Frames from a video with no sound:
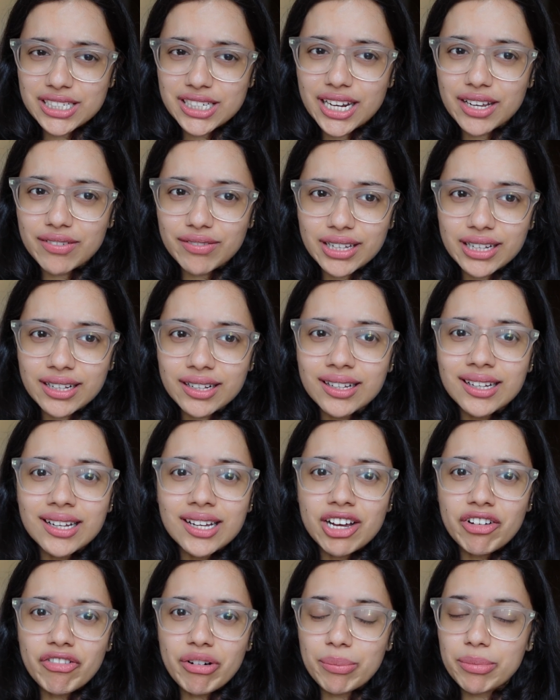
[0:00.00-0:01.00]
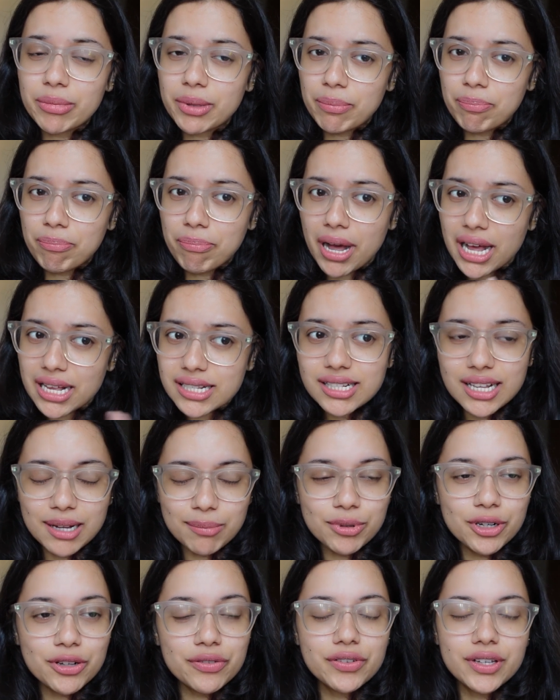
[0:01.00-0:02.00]
shaving from the past
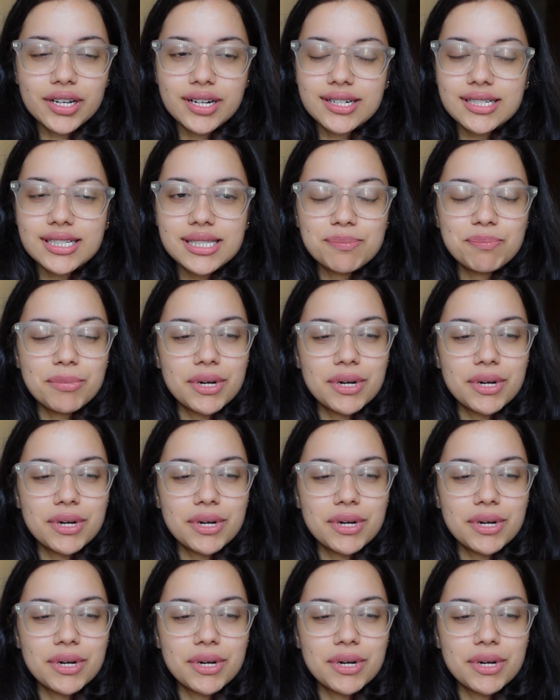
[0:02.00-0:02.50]
couple of years,